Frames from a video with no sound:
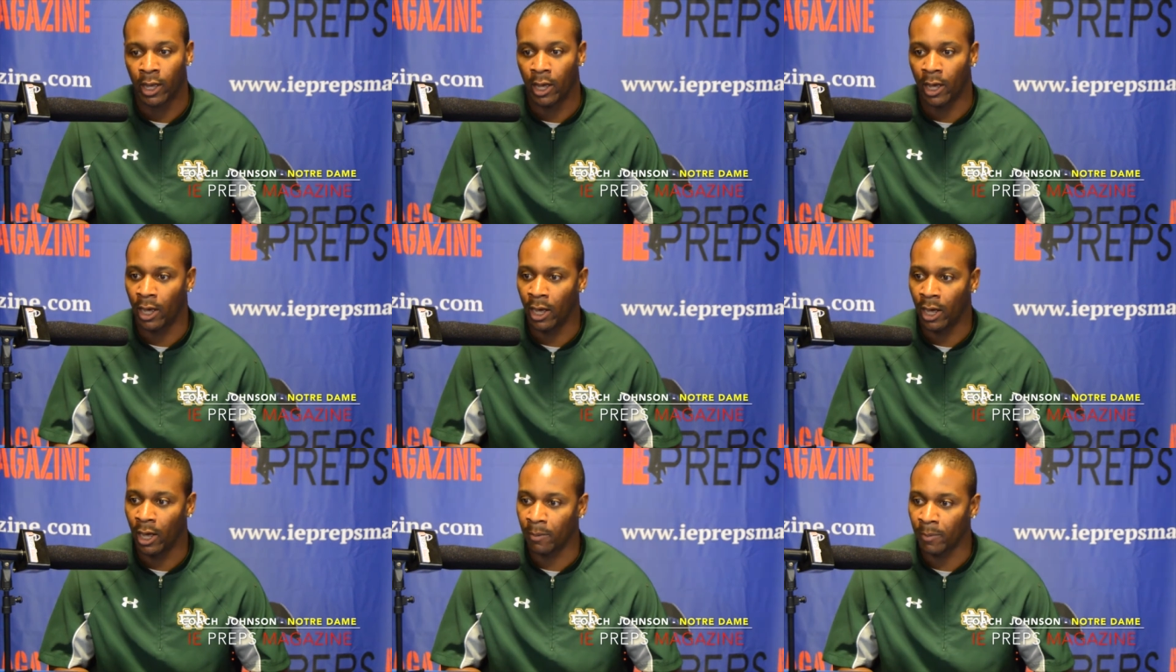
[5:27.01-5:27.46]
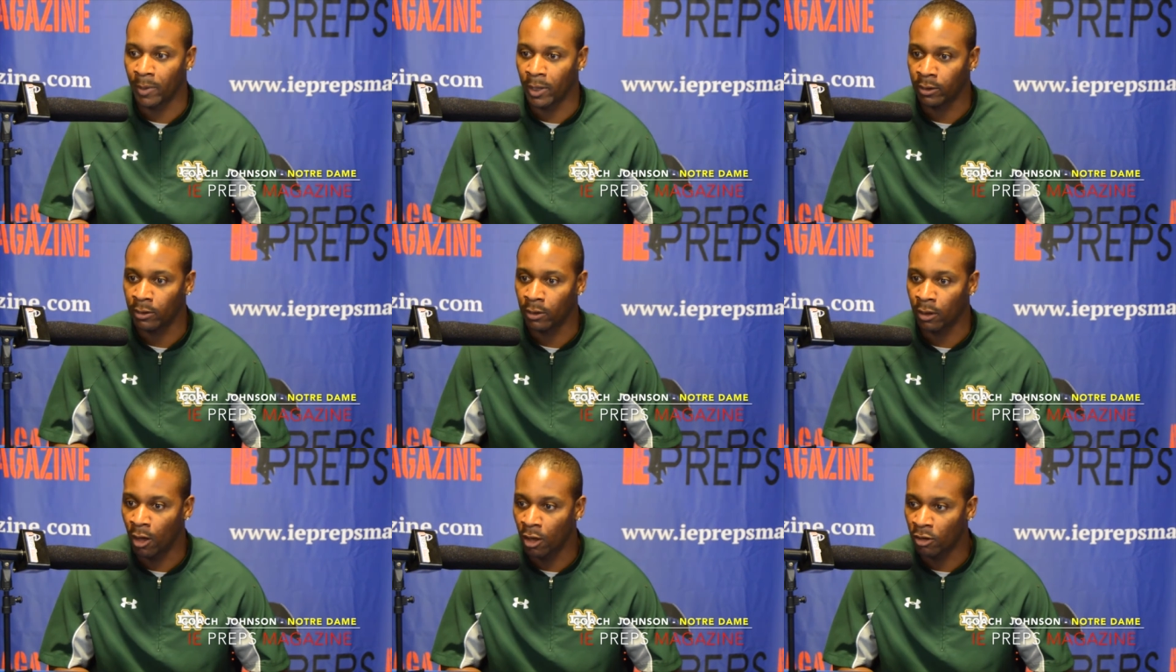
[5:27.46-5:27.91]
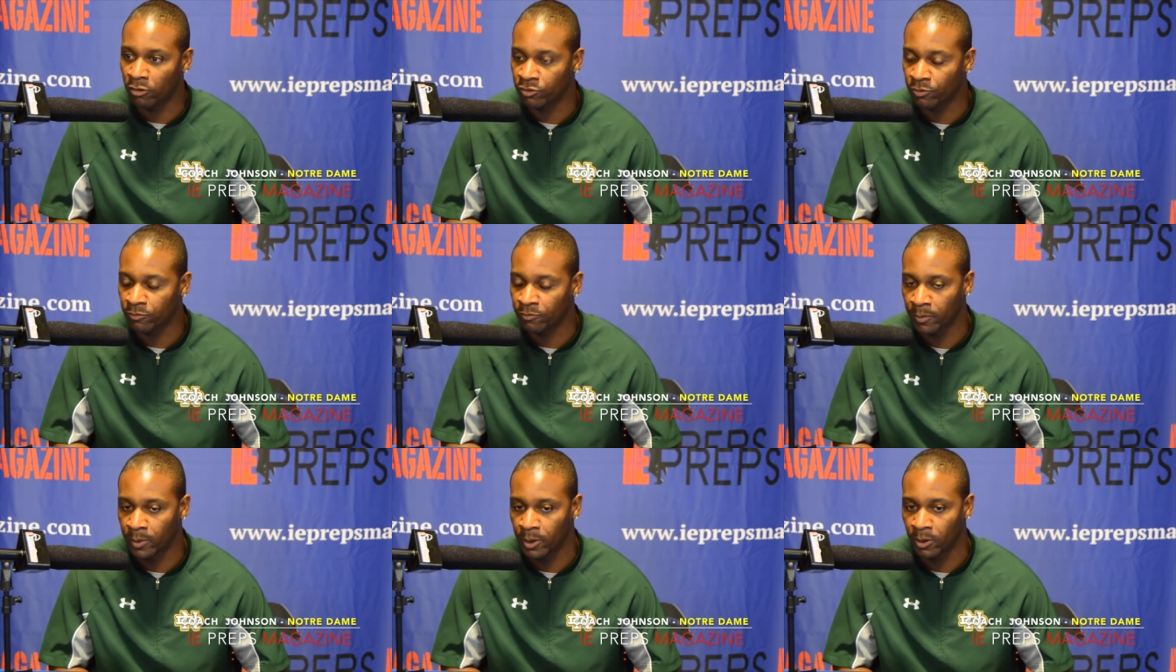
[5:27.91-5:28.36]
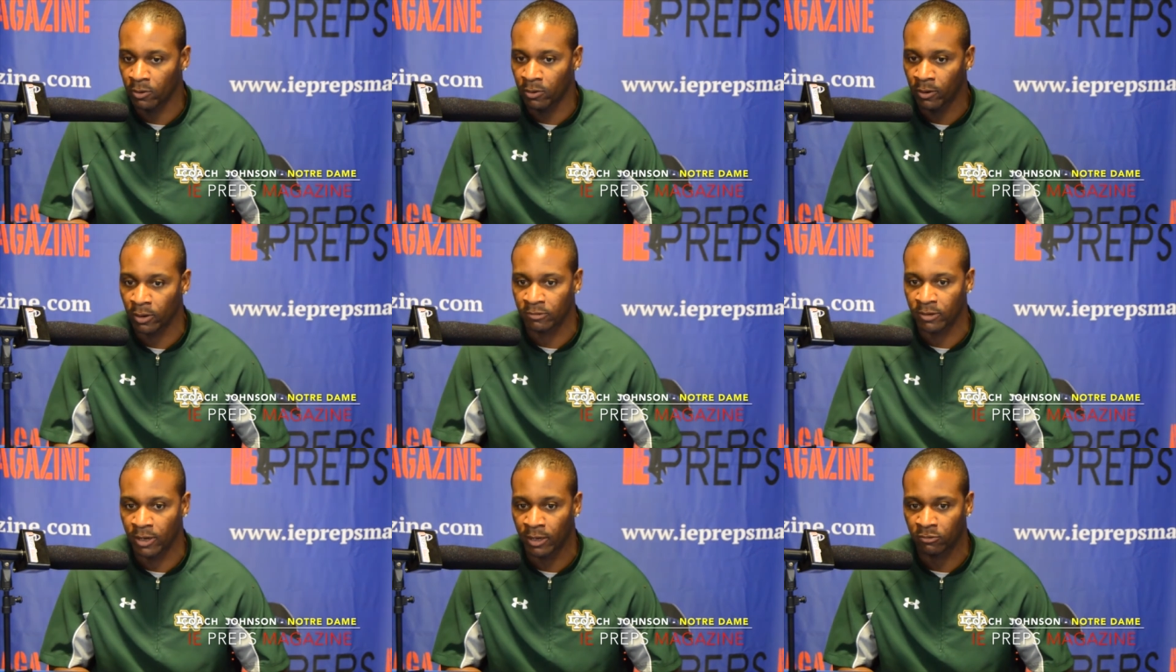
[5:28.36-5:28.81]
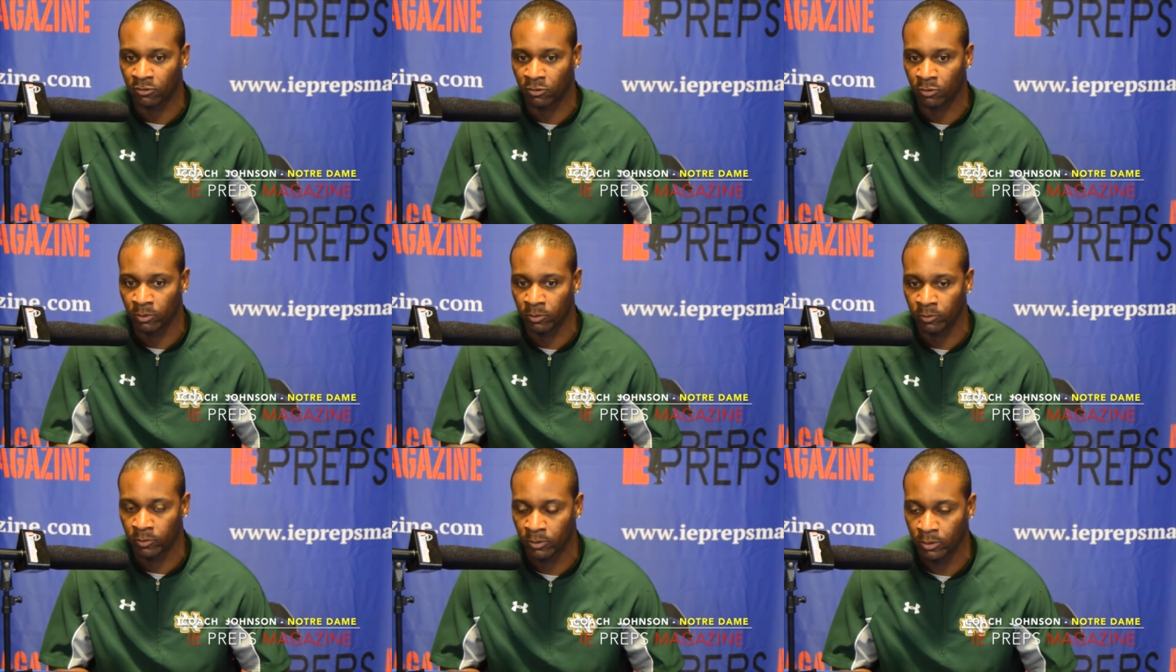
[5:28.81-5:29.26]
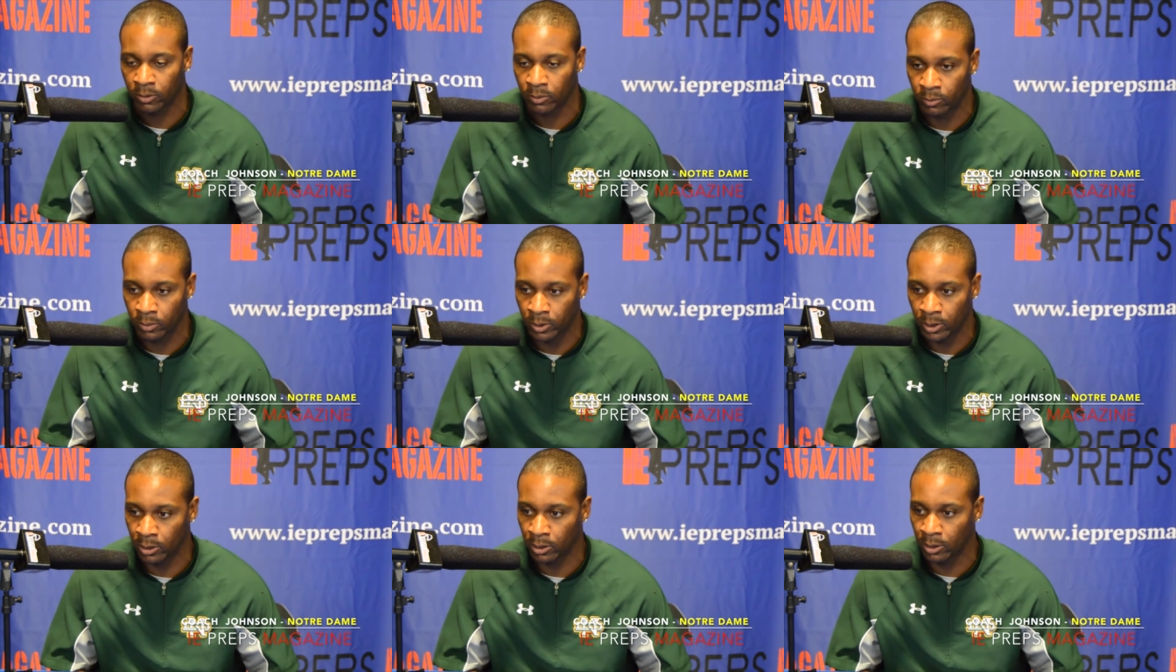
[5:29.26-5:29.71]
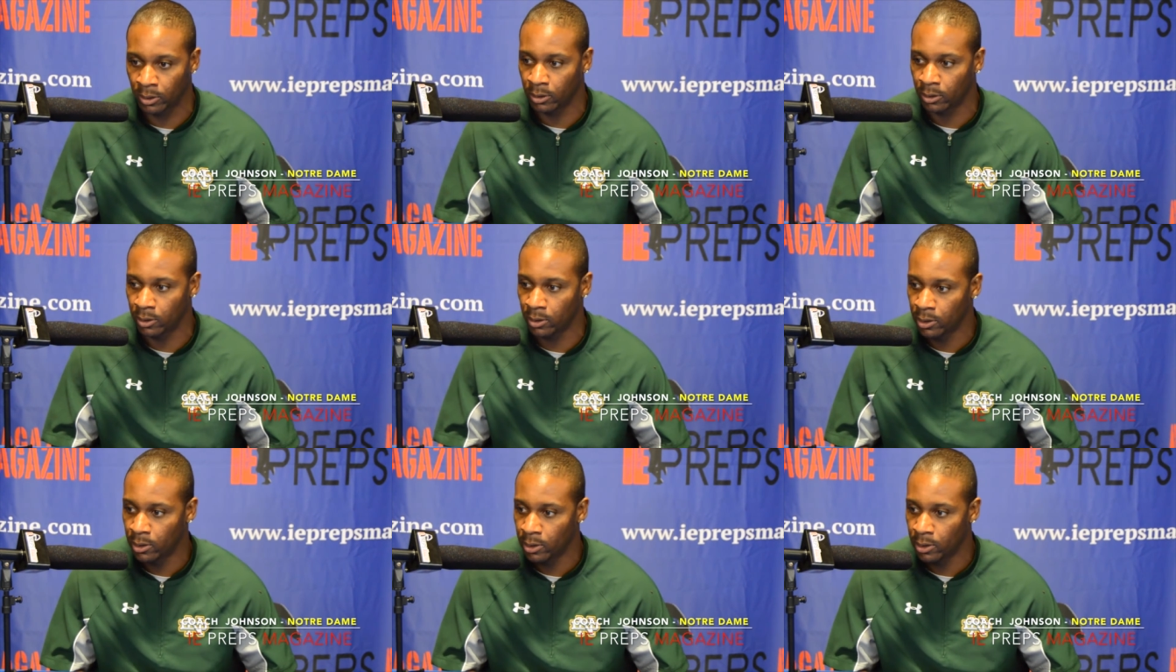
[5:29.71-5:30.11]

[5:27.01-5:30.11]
And also from Hillcrest High School, we